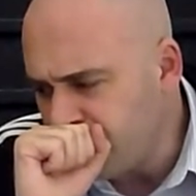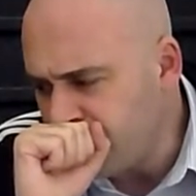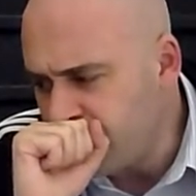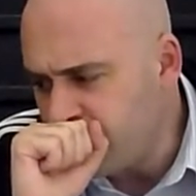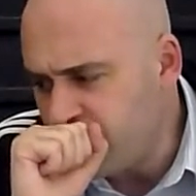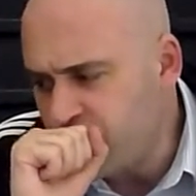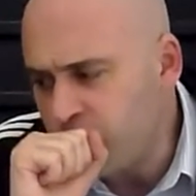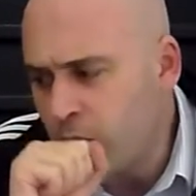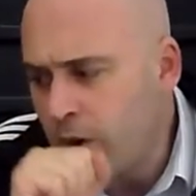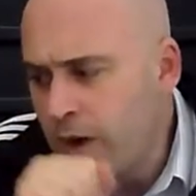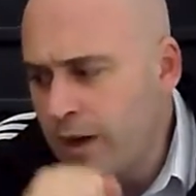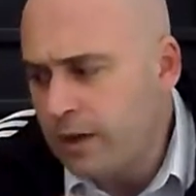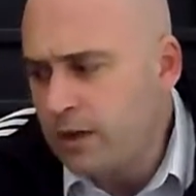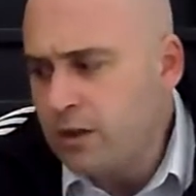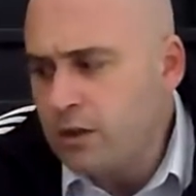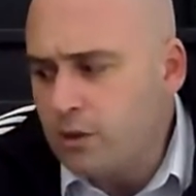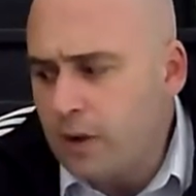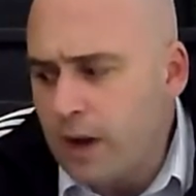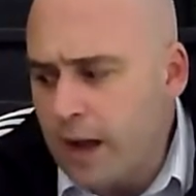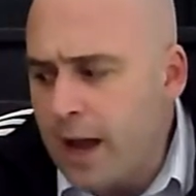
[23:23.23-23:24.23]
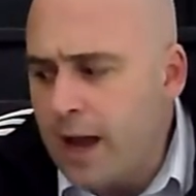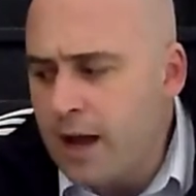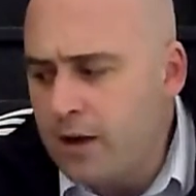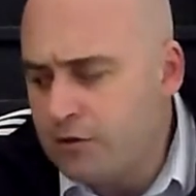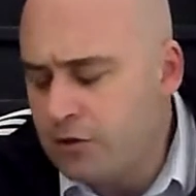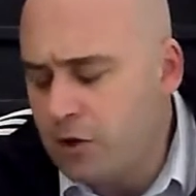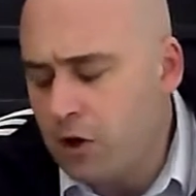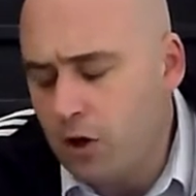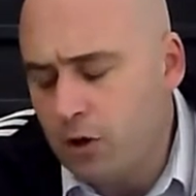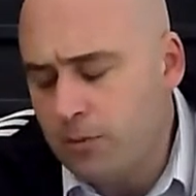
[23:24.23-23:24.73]
So I you know I
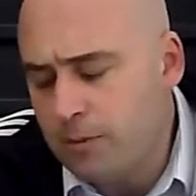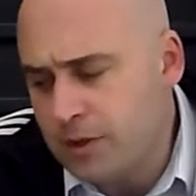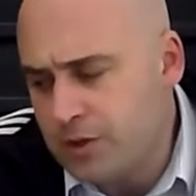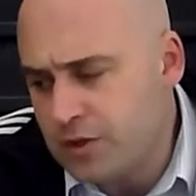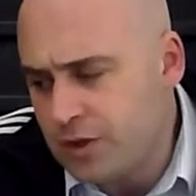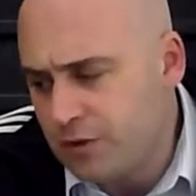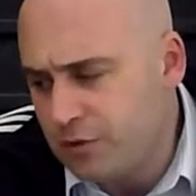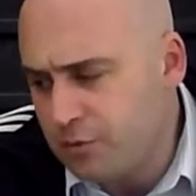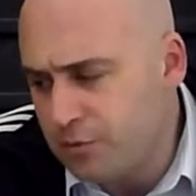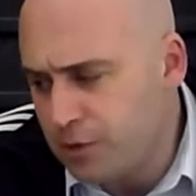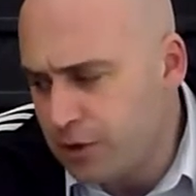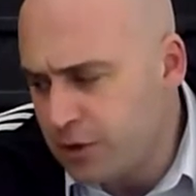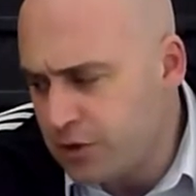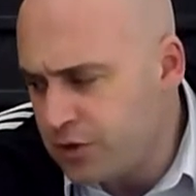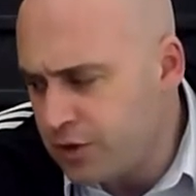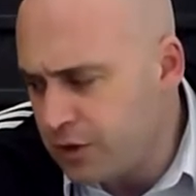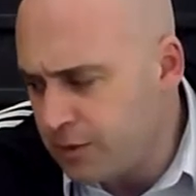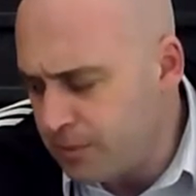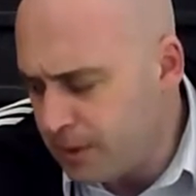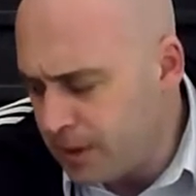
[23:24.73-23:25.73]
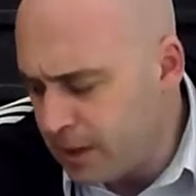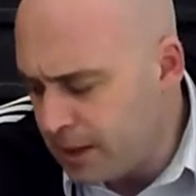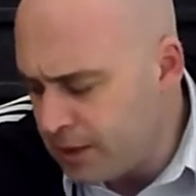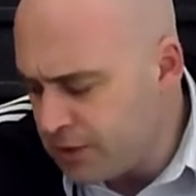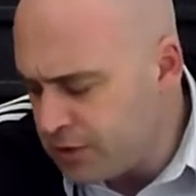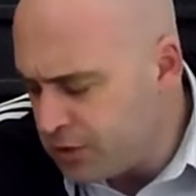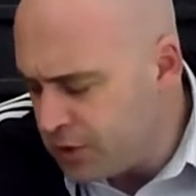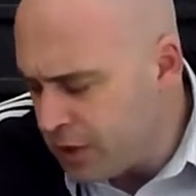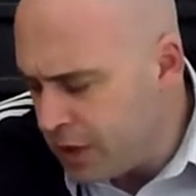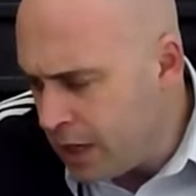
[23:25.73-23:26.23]
have called myself a Buddhist in the
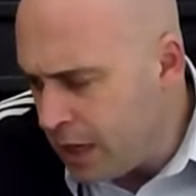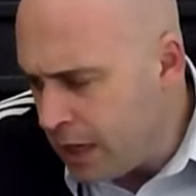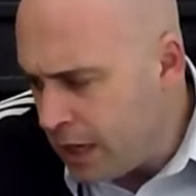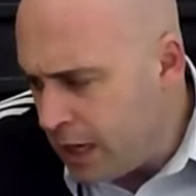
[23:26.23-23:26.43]
past.